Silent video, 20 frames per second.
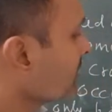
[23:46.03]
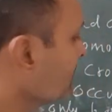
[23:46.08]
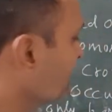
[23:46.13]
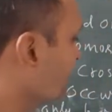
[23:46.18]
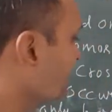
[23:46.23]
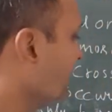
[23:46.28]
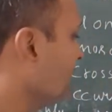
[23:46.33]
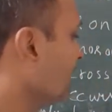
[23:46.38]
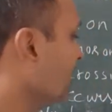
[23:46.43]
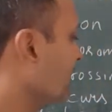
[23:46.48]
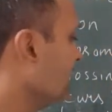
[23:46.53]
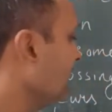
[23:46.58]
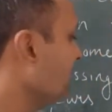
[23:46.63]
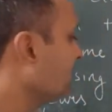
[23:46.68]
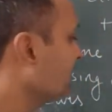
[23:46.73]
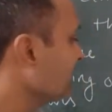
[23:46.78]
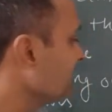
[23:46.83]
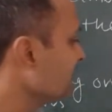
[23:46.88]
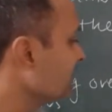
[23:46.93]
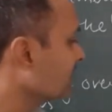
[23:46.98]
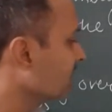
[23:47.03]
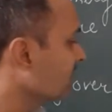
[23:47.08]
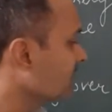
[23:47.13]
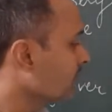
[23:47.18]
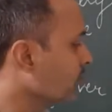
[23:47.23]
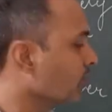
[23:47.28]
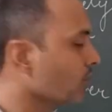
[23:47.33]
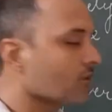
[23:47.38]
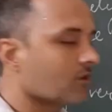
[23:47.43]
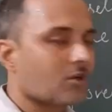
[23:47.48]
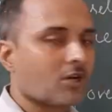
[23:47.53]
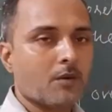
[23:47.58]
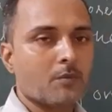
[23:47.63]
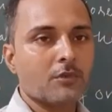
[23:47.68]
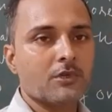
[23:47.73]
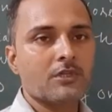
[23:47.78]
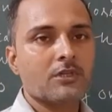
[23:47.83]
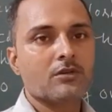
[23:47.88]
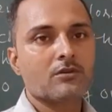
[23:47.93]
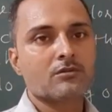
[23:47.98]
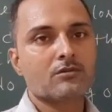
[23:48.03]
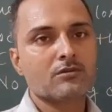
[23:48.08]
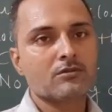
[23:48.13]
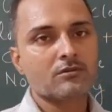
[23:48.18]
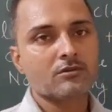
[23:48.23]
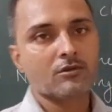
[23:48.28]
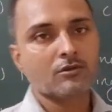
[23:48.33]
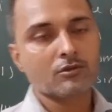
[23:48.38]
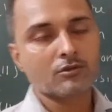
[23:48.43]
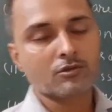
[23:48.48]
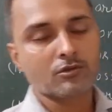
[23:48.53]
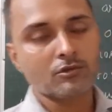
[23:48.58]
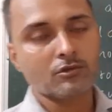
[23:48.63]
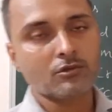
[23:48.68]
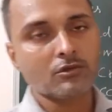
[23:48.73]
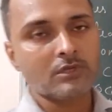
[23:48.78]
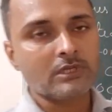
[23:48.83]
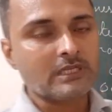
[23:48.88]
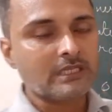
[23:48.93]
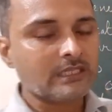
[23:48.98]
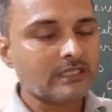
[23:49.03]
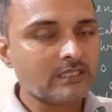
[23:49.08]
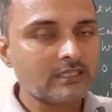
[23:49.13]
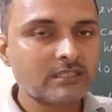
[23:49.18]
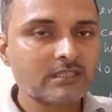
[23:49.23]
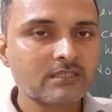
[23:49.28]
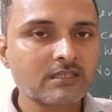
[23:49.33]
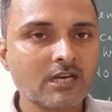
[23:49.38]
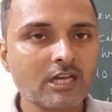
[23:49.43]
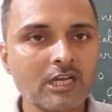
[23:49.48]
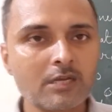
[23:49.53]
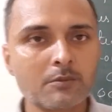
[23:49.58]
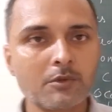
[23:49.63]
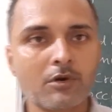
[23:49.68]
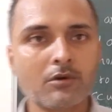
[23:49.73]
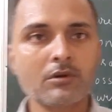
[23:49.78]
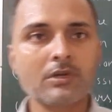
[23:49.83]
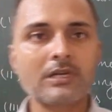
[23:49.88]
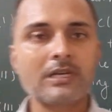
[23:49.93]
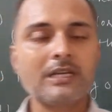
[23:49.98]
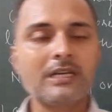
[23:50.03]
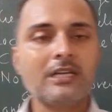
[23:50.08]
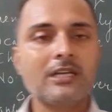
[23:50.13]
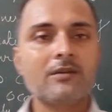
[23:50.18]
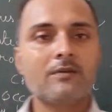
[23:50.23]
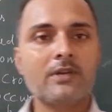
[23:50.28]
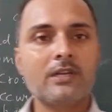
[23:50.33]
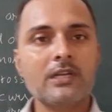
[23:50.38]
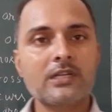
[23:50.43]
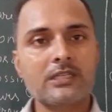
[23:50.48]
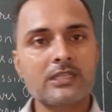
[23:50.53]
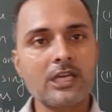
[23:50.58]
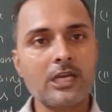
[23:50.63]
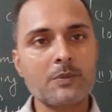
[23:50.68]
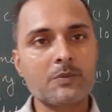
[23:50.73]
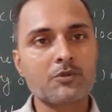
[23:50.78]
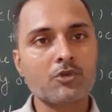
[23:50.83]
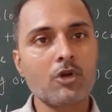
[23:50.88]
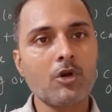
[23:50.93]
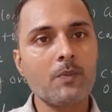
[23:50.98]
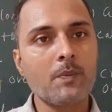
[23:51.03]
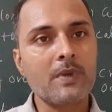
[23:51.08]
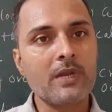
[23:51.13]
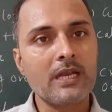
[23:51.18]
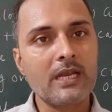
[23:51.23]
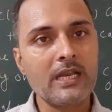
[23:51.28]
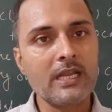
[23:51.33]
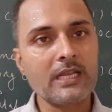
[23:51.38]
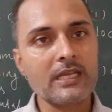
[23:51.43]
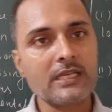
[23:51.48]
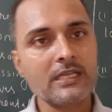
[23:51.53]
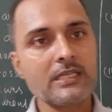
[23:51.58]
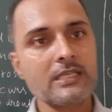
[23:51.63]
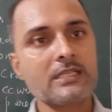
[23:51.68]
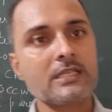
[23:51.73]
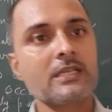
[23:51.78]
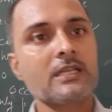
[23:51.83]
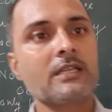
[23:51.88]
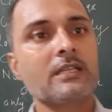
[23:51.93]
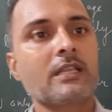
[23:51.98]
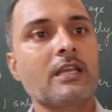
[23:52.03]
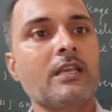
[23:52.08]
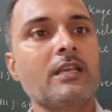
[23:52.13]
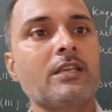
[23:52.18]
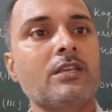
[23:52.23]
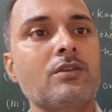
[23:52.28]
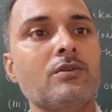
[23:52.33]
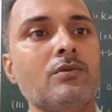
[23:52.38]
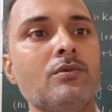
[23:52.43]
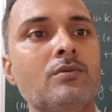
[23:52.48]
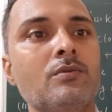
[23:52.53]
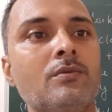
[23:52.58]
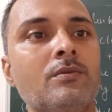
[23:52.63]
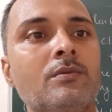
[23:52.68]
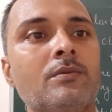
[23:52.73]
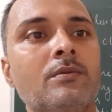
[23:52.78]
it is more common. So this is all about various types of linkage. Thank you.